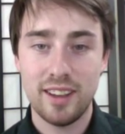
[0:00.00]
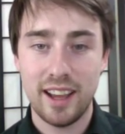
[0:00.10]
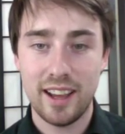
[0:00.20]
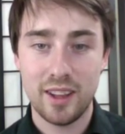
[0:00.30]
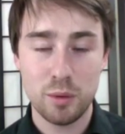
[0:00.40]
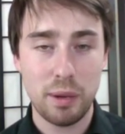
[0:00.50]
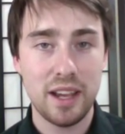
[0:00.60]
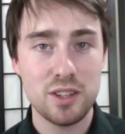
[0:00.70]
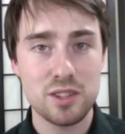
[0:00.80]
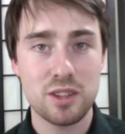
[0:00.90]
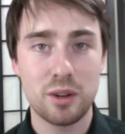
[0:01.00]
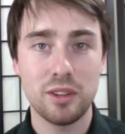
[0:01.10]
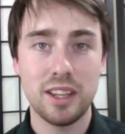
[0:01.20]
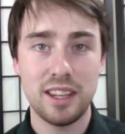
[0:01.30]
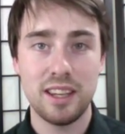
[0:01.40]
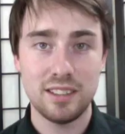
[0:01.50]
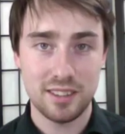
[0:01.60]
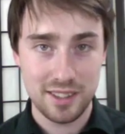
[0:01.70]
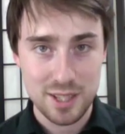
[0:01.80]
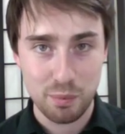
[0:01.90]
the pages that are linking into
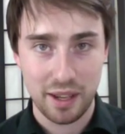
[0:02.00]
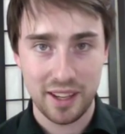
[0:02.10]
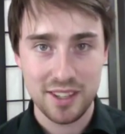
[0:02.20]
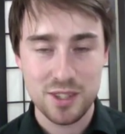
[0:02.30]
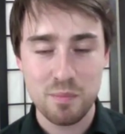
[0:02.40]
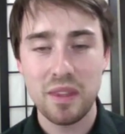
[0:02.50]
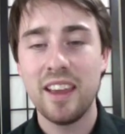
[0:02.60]
this page,